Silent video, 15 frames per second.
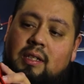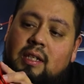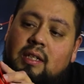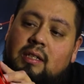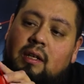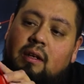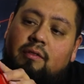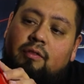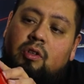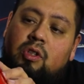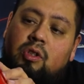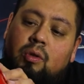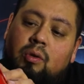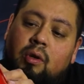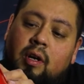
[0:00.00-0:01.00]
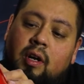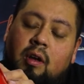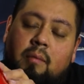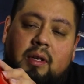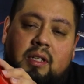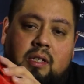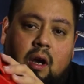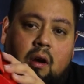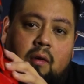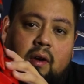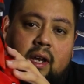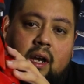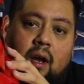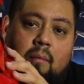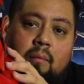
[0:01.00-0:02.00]
These uh, First Order helmets
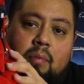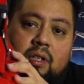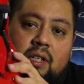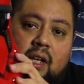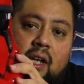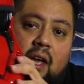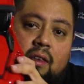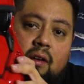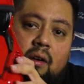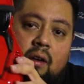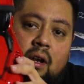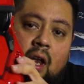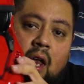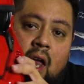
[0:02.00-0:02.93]
already come put together.